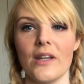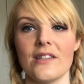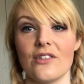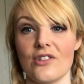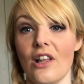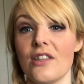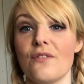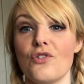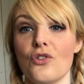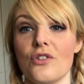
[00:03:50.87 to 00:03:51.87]
there's lots
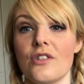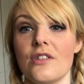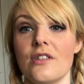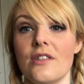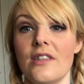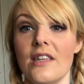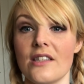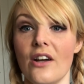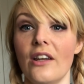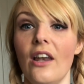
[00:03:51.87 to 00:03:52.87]
of just these
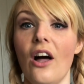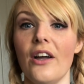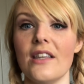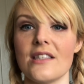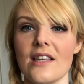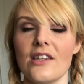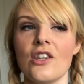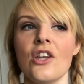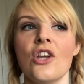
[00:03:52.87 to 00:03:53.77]
kind of lines, and